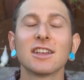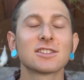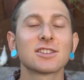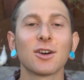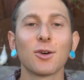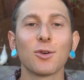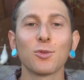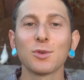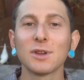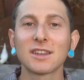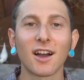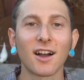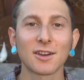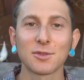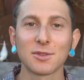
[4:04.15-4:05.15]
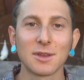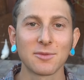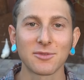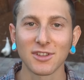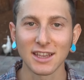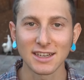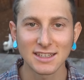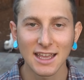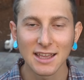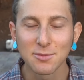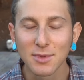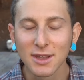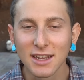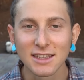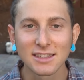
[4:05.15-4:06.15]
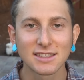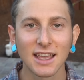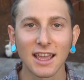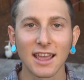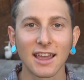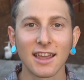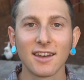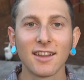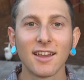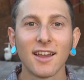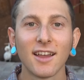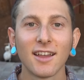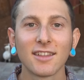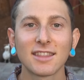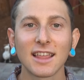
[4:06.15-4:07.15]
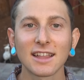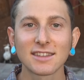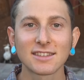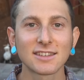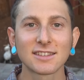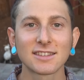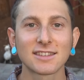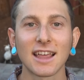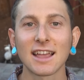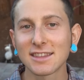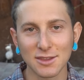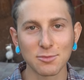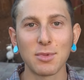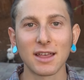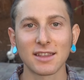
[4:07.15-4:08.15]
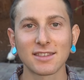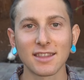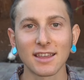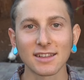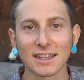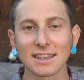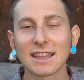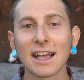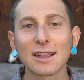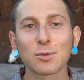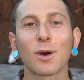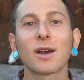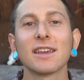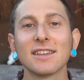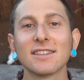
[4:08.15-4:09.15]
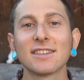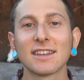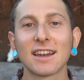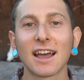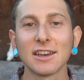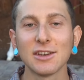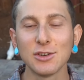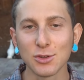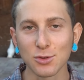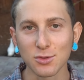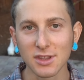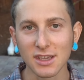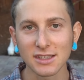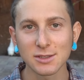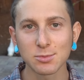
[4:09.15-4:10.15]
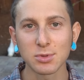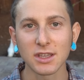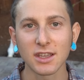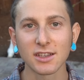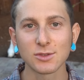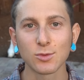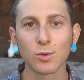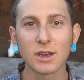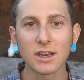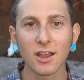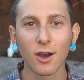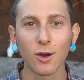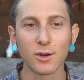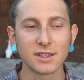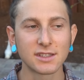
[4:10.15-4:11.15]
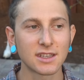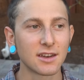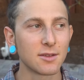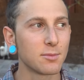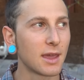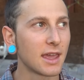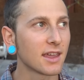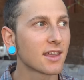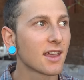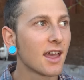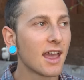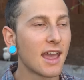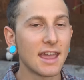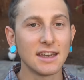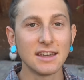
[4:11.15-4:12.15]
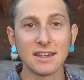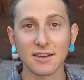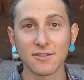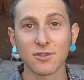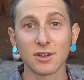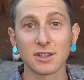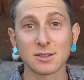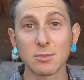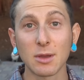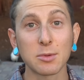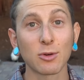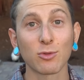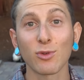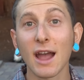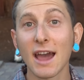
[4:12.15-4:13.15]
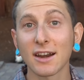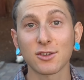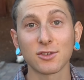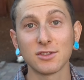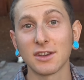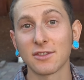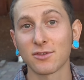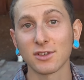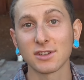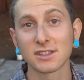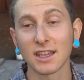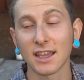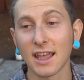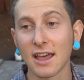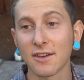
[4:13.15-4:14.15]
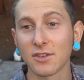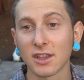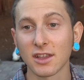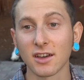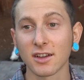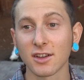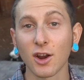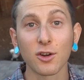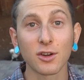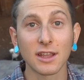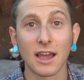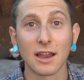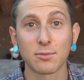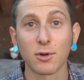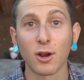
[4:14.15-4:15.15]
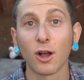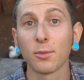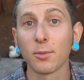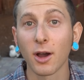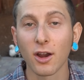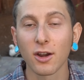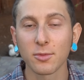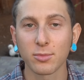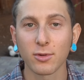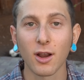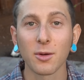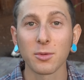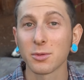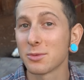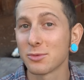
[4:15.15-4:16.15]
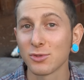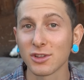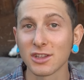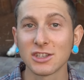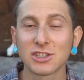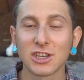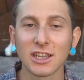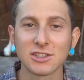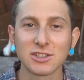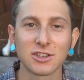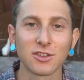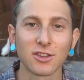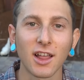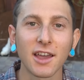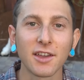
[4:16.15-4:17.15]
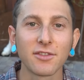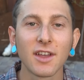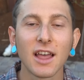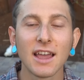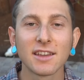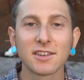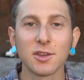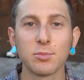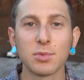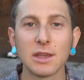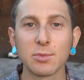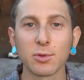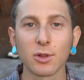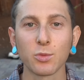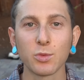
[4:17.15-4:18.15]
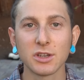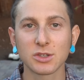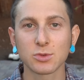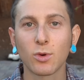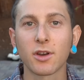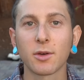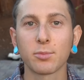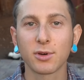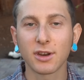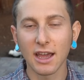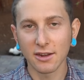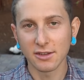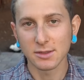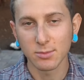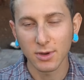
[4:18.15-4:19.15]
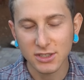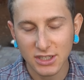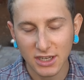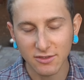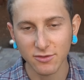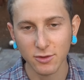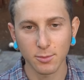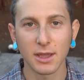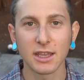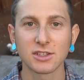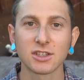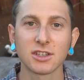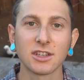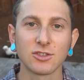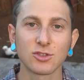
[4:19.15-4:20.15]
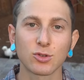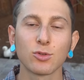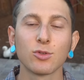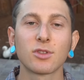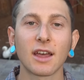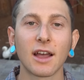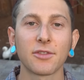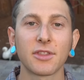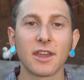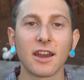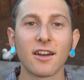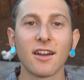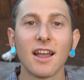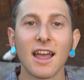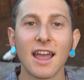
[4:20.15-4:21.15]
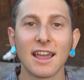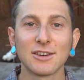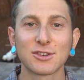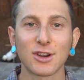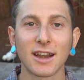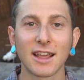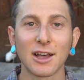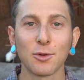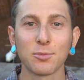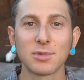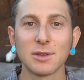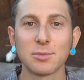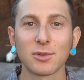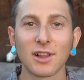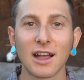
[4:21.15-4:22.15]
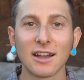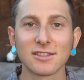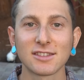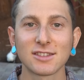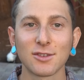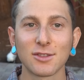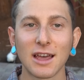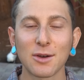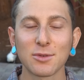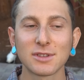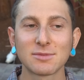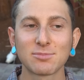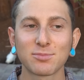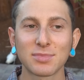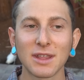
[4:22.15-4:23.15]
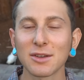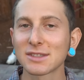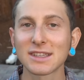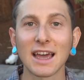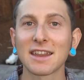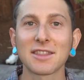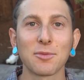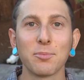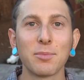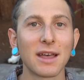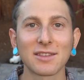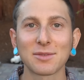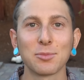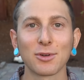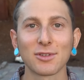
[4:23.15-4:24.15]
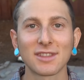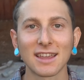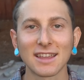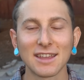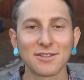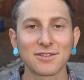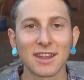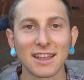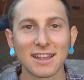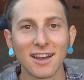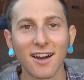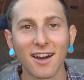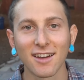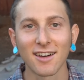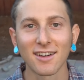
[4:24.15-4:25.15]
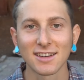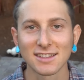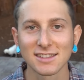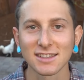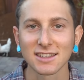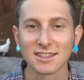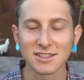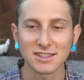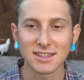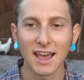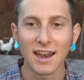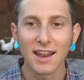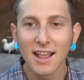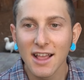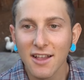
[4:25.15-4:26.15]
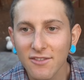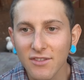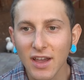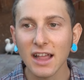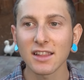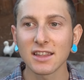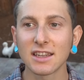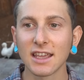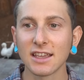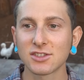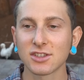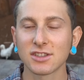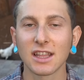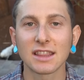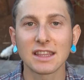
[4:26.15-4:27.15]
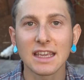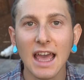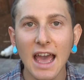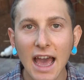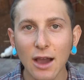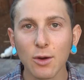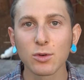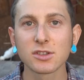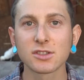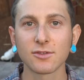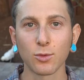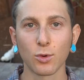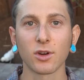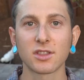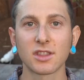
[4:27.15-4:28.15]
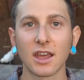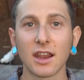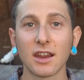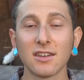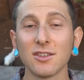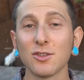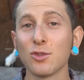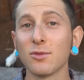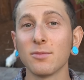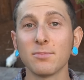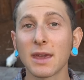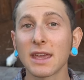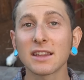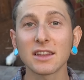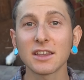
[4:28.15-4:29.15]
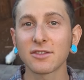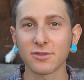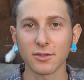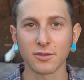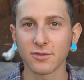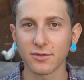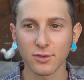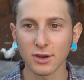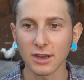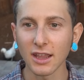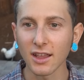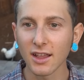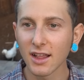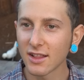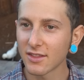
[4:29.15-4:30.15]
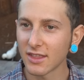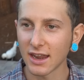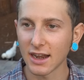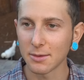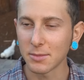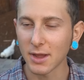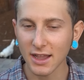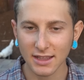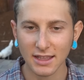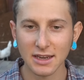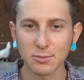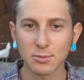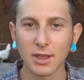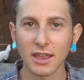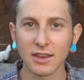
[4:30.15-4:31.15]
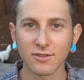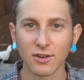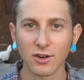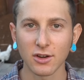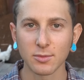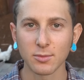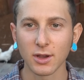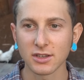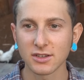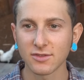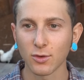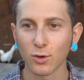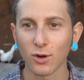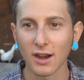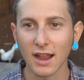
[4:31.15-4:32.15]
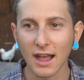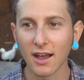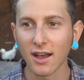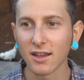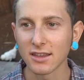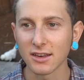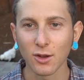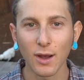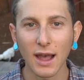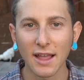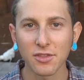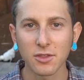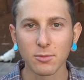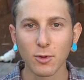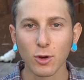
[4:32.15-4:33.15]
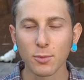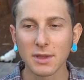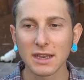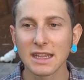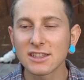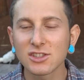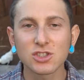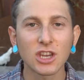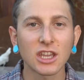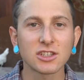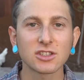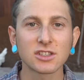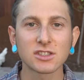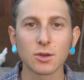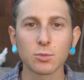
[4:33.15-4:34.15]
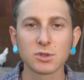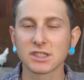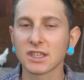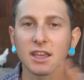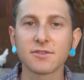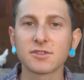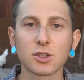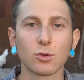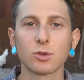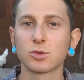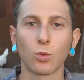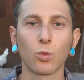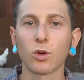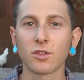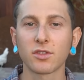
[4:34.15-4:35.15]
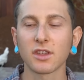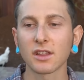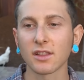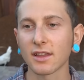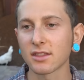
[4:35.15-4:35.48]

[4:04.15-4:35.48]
So we talked with him for like 10 minutes. And that's the best thing. Like, that's why Izzy and I do this, because we know it's gonna make a difference, maybe a radical difference, like having a cardiac problem, a heart problem, and really changing your life to people. And we just wanna put out as much information and truth out there and try to help people out. So that was kind of the best birthday gift I got, honestly, just that validation that the hours of work that I do, mainly for free, that I'm not getting paid very much for, you know, at the moment, it's changing someone's life, so it's worth it.